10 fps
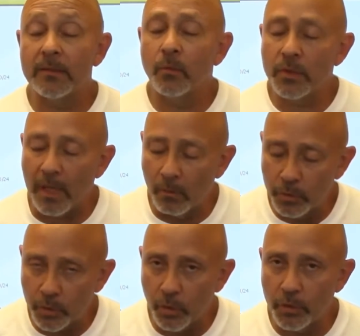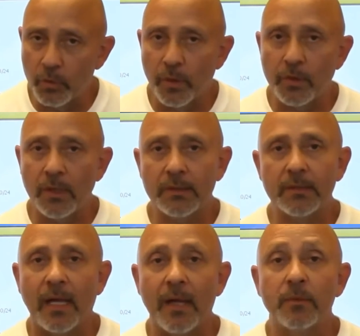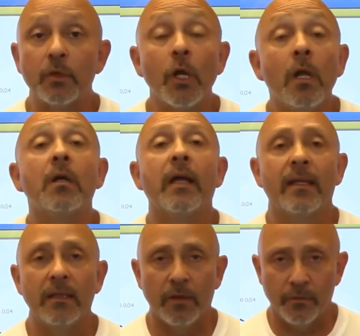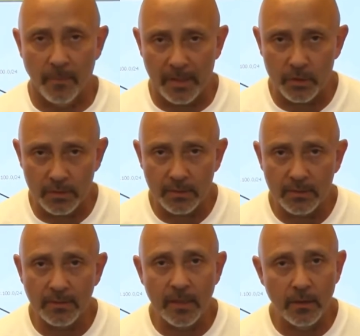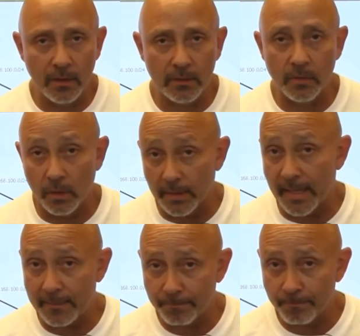which I will show you what you need to type to look at the information that you need to look at.